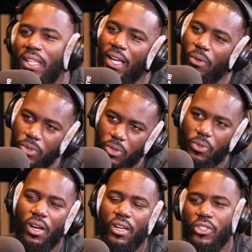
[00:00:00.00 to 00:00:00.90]
their
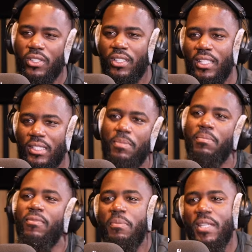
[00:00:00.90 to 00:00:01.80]
entourage, and then
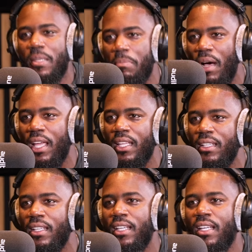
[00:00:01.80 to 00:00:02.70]
for me to butt
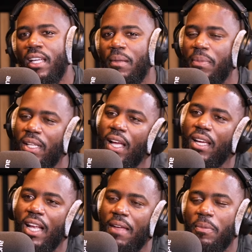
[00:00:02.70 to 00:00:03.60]
in and be like,
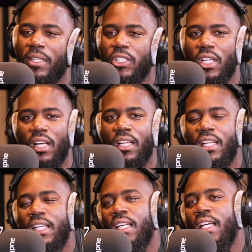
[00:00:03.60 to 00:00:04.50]
can I have a picture?
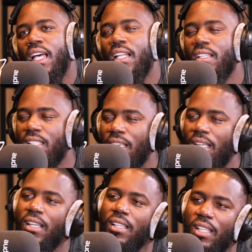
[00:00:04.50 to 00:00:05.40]
And I was like,
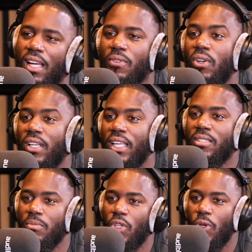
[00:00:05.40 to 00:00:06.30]
oh, okay, I've got to get
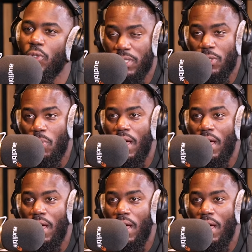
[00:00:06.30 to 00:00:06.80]
some socials. That's